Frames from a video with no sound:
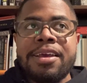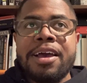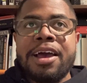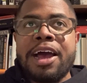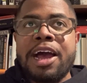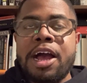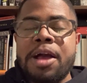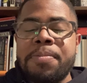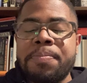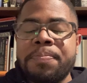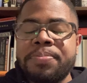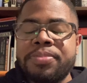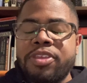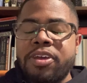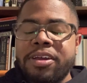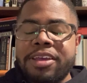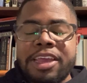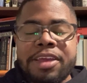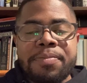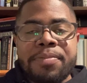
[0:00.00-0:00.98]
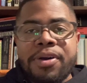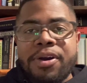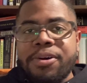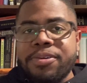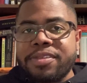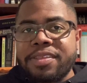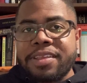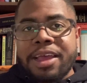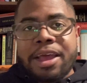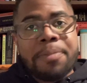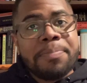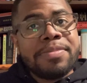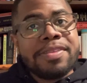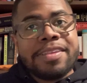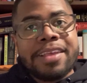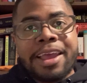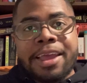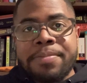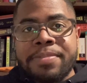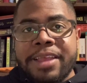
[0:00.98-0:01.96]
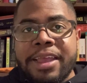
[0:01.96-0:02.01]
talking about
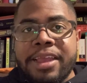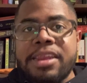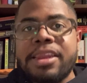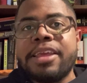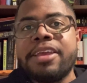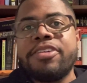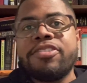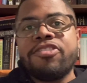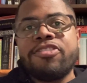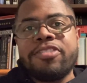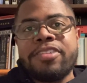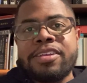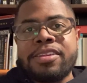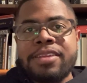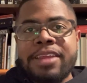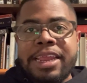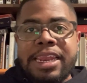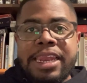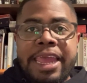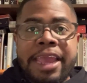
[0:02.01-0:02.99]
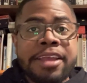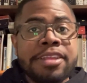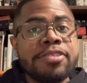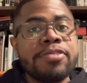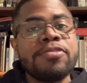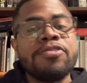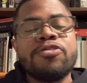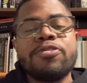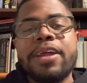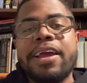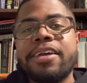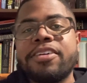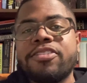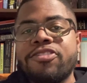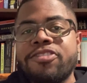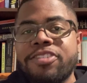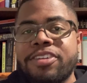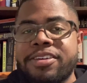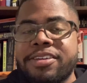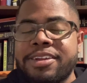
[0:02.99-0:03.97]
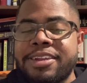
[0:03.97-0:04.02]
time dilation and length
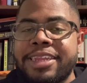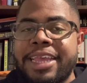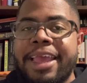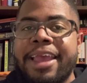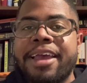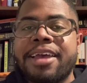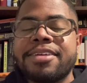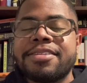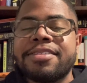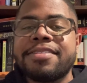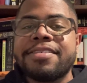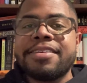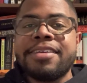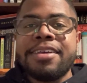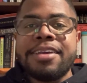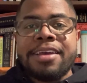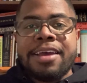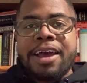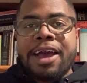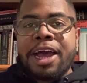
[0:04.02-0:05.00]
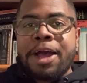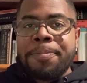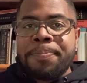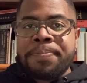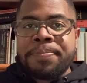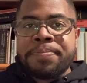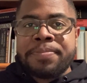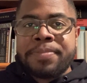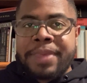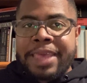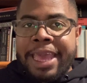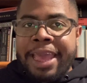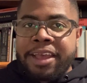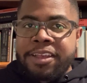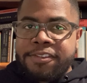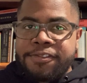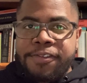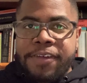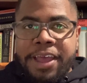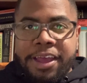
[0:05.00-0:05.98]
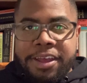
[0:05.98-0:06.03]
contraction and
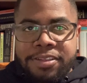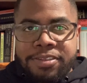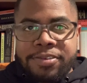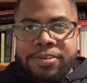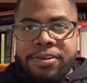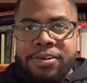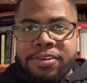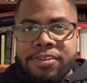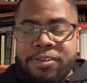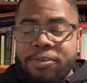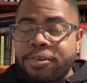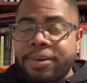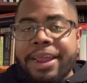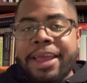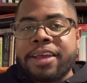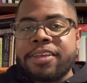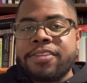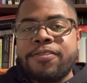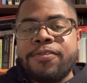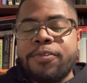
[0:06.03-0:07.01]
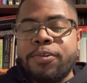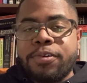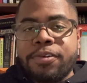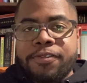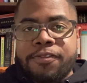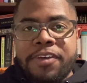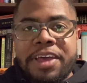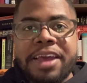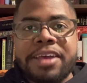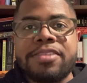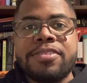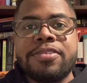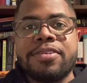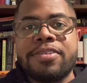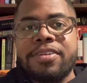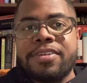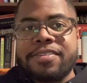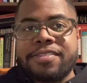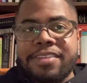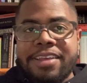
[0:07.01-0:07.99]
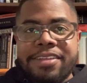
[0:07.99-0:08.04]
X vectors or X4
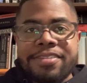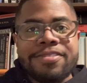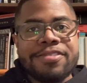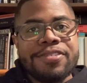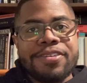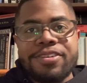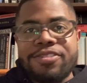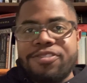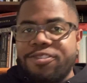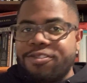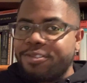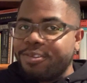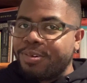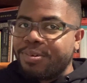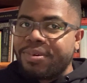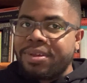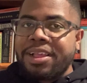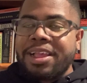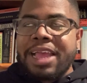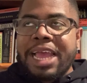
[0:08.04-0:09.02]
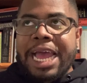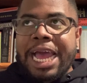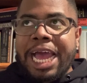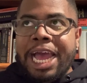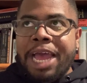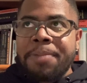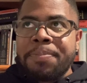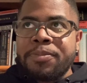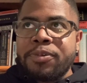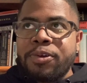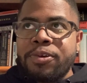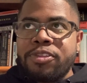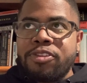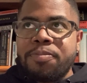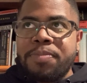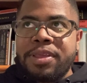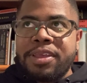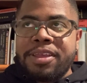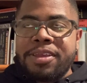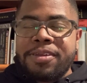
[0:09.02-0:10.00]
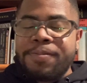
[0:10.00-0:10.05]
vectors and such. So I'm going to
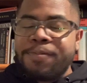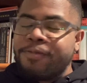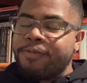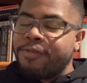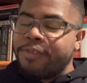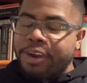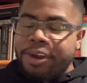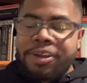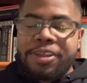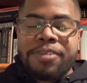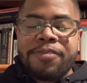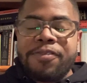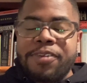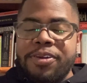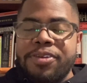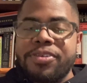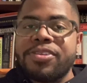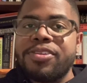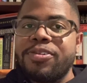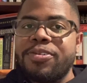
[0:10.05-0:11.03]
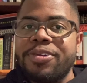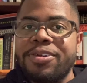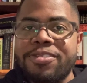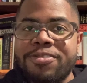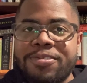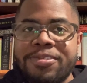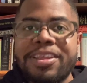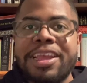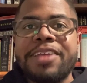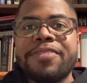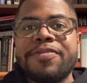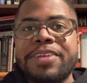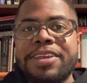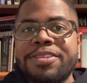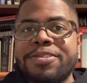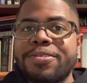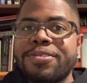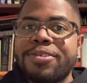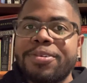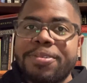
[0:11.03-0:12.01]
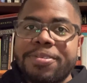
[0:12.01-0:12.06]
be very, very curious to dive
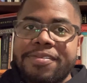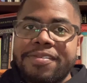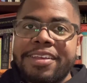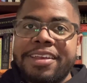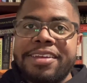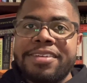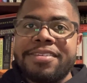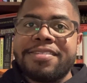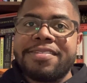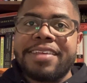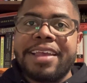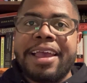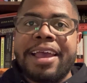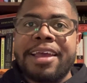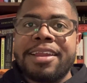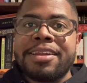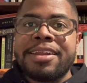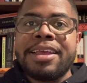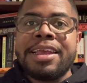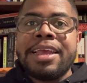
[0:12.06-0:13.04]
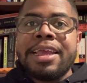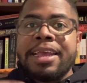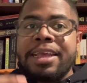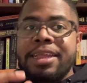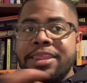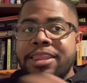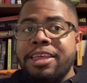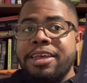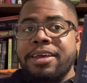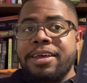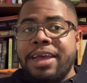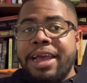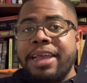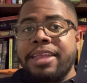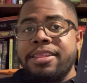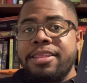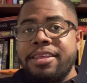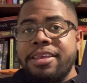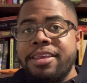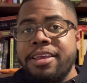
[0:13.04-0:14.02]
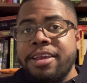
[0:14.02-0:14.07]
into those things. And the
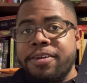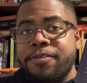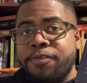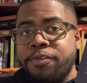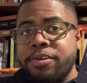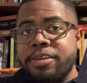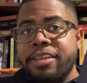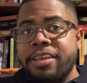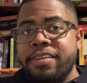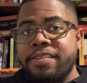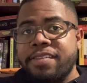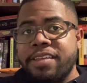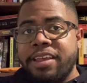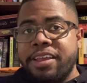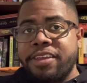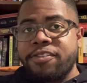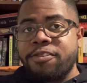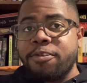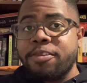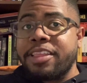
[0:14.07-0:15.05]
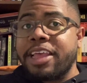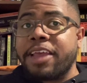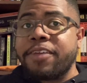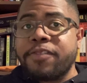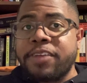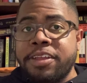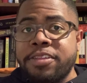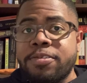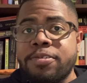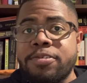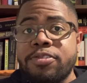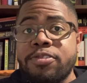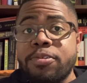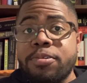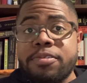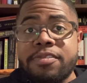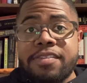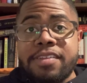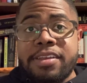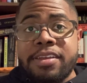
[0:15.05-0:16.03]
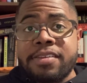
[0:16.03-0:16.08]
idea for this is to dive into
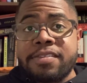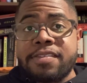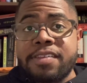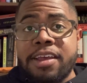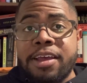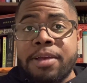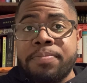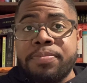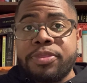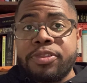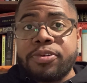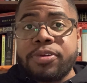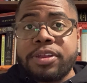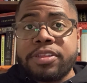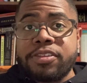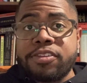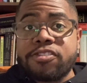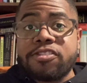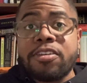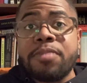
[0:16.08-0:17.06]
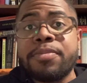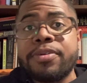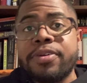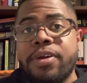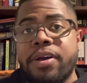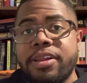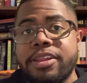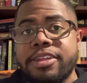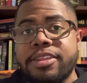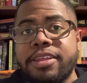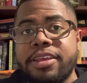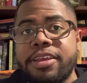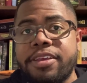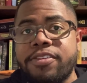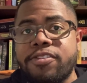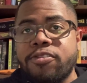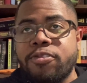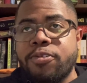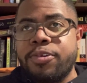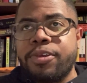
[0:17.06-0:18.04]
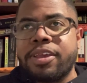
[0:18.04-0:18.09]
those things during the summer
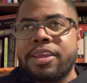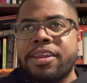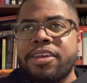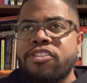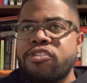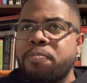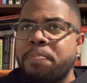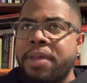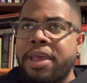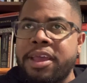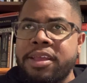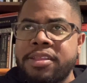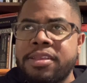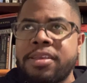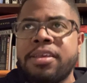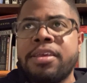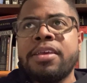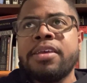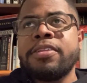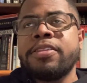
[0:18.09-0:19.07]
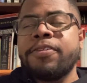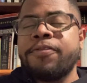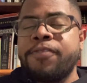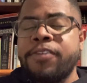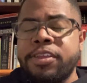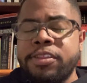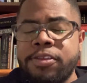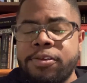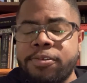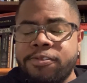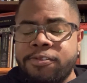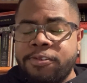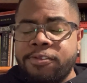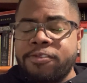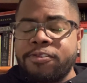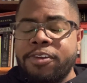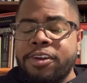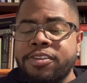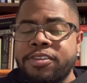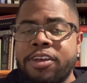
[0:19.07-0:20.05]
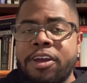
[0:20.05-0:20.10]
holidays. So you can expect the videos to
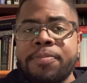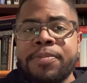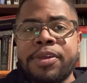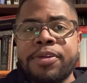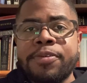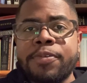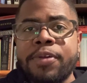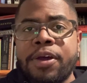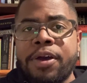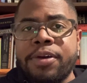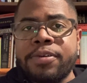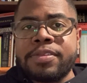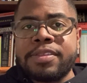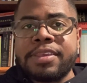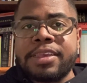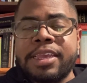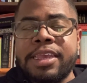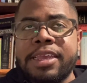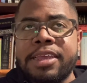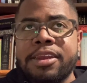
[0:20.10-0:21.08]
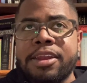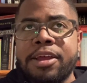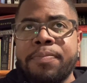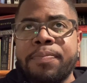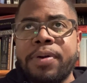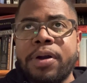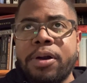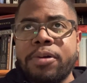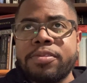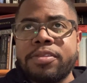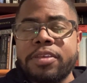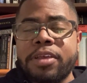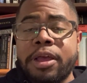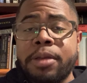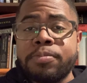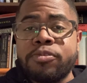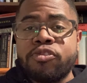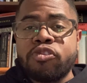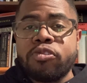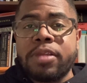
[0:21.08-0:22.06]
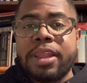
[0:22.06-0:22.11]
start coming around in about
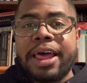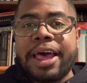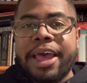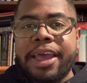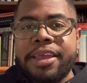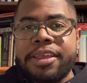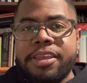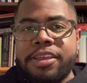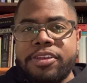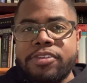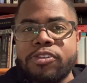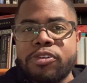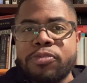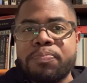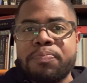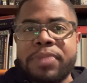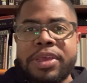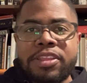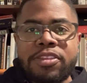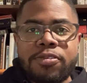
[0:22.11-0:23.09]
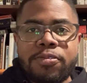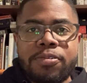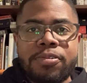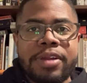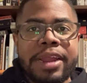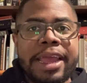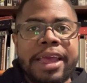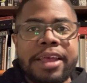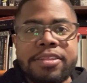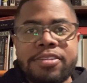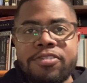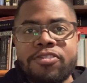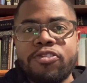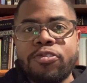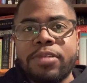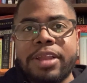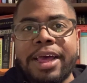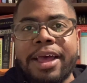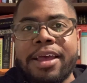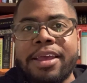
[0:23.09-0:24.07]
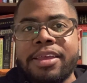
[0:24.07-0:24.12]
July, either mid or end
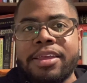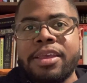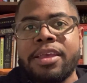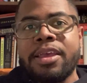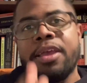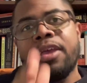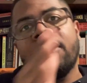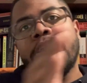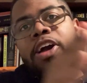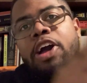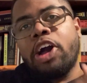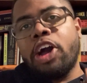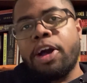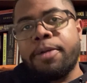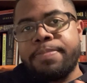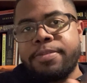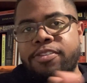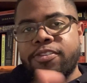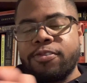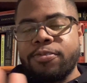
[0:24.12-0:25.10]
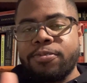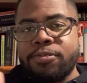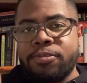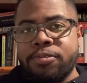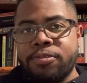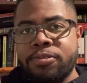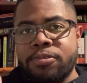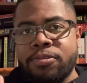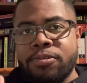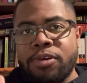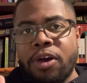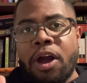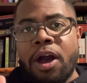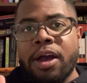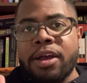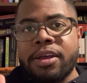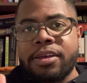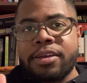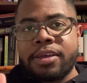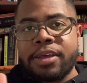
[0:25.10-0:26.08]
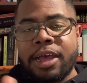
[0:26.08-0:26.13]
July, up to
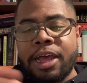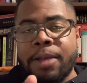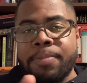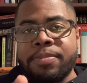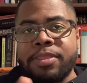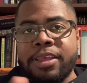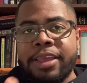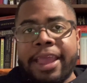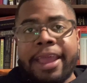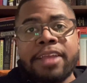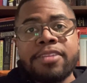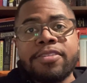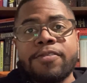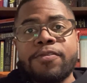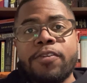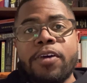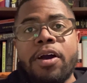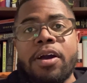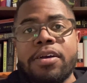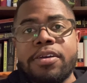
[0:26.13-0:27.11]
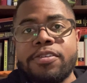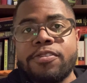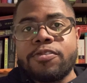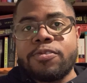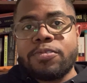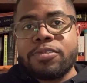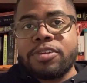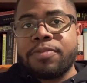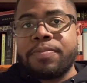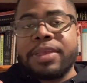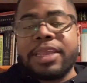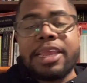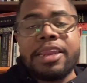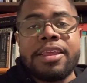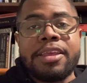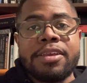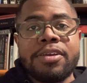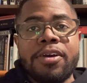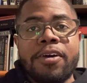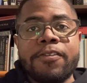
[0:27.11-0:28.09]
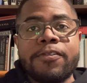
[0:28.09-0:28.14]
the end of August or the
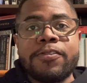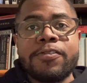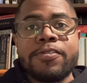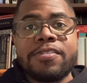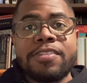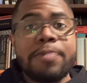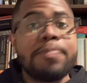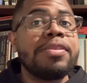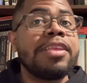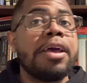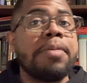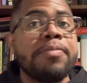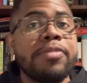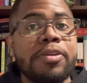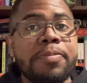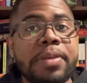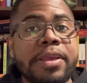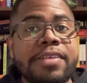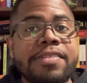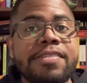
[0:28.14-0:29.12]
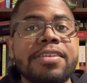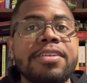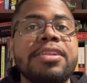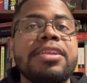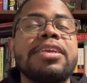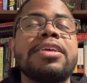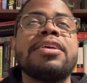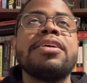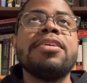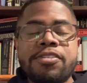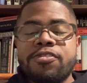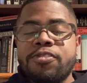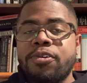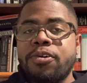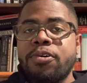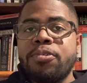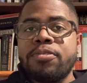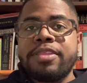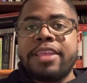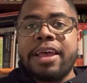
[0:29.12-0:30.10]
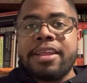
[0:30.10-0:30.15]
beginning of September, basically.
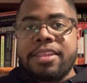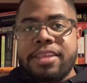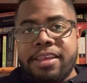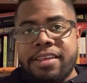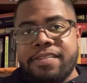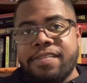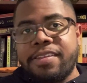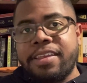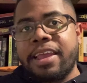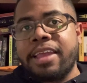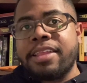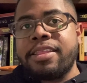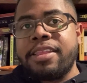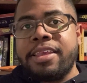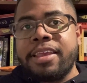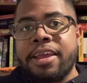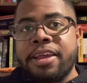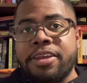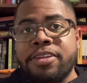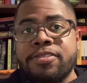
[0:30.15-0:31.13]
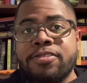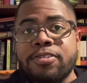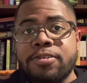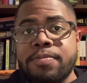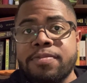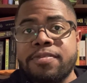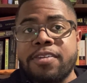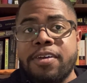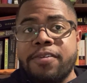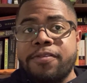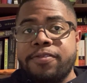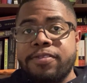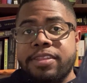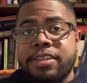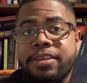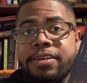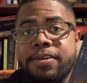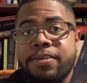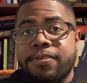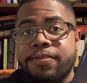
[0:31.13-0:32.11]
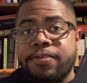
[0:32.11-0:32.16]
So that is the idea in terms of
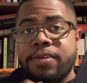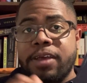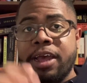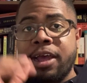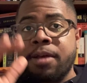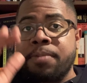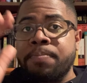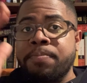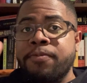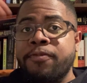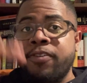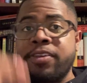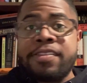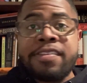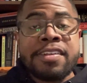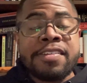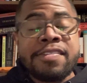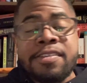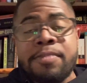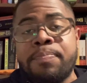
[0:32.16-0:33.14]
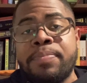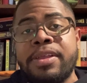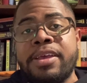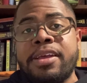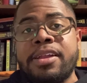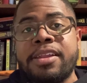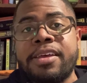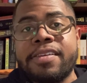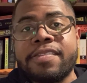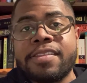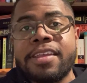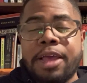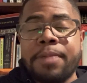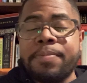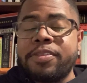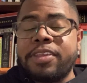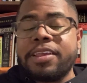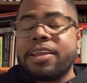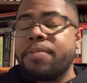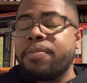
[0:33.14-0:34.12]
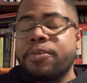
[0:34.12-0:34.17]
the physics-y playlist. I
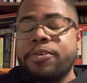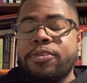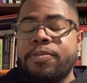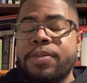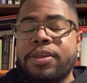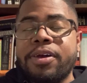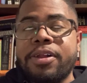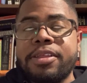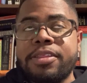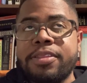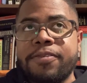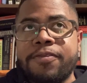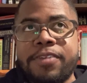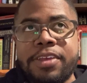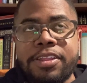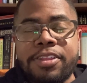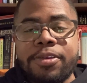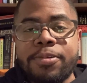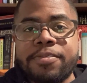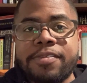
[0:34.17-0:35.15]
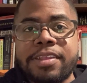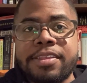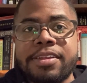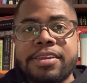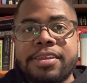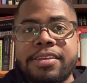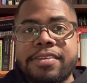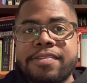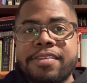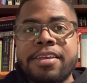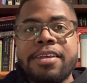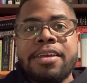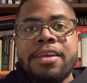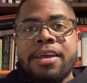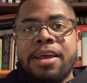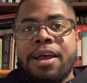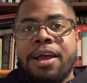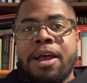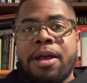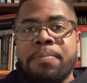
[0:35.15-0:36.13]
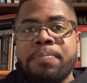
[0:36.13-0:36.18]
think I'm going to be calling the videos at least
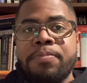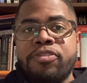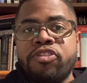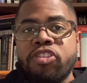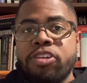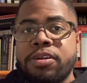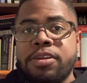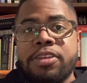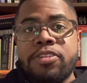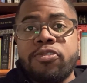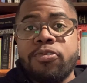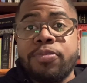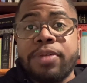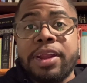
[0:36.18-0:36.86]
Journey to